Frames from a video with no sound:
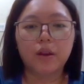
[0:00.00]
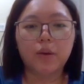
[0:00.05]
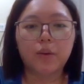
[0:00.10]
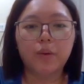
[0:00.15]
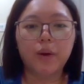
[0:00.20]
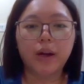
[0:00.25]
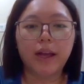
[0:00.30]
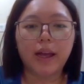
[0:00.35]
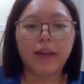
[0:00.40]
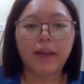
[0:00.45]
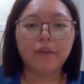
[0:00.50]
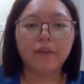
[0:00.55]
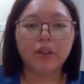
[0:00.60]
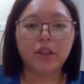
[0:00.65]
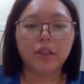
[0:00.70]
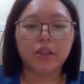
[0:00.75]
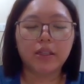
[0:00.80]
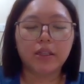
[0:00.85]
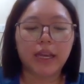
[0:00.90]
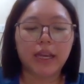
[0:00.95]
the work
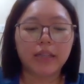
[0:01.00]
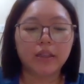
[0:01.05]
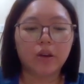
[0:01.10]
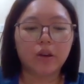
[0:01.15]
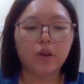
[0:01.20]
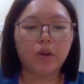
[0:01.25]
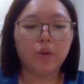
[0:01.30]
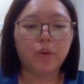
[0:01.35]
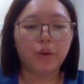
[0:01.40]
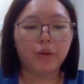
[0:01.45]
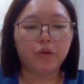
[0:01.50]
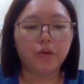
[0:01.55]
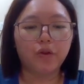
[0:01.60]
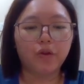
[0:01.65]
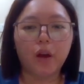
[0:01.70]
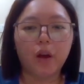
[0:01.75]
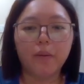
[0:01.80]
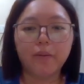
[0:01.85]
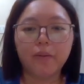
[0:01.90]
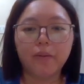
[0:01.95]
efficiency as a whole will
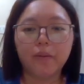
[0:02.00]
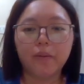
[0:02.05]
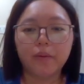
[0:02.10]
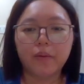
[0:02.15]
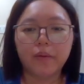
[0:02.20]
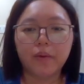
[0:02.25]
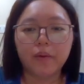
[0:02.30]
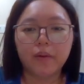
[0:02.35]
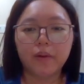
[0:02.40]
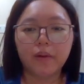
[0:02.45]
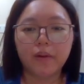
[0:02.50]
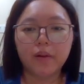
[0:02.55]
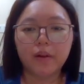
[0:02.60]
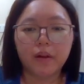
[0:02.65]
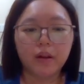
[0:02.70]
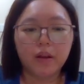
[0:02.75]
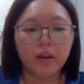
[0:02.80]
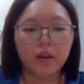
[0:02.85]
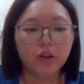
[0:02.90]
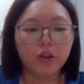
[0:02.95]
drop.
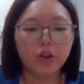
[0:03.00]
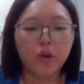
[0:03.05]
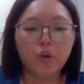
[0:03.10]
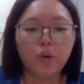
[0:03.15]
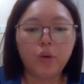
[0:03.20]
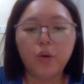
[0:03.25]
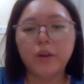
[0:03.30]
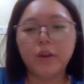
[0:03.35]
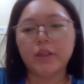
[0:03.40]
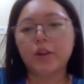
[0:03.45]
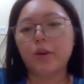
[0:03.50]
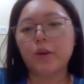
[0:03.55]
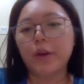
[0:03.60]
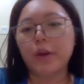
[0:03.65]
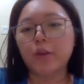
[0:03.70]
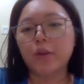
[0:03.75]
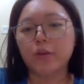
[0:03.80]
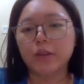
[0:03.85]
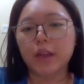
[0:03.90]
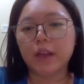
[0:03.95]
So who is
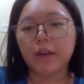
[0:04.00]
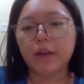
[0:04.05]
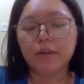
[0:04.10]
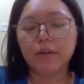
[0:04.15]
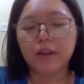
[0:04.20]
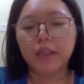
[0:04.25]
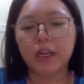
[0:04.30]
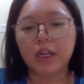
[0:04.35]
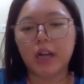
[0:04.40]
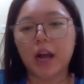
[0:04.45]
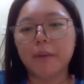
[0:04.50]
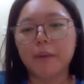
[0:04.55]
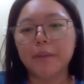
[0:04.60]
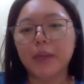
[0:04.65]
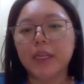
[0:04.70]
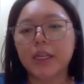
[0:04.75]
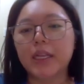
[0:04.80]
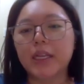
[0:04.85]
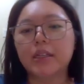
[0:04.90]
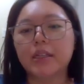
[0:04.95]
going to suffer? The
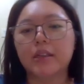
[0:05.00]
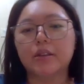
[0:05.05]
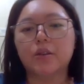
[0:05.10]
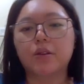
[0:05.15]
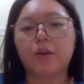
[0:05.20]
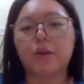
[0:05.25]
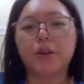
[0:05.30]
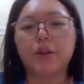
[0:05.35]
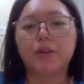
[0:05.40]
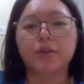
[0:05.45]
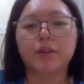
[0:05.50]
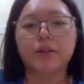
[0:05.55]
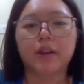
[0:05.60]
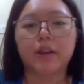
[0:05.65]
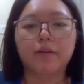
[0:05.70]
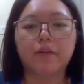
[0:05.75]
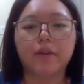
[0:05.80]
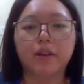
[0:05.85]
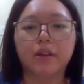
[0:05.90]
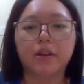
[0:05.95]
companies is going to
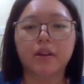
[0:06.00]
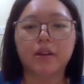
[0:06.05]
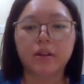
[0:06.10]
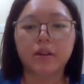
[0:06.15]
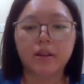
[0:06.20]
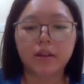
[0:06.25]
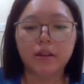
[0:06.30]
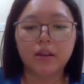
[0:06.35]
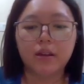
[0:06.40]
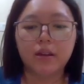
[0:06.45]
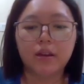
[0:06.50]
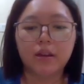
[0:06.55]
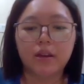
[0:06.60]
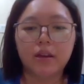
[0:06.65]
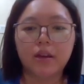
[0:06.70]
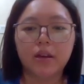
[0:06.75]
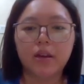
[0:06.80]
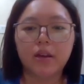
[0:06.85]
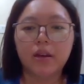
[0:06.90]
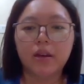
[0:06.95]
suffer.
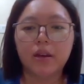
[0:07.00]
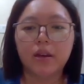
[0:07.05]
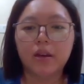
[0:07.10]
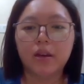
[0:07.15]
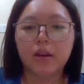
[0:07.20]
yeah.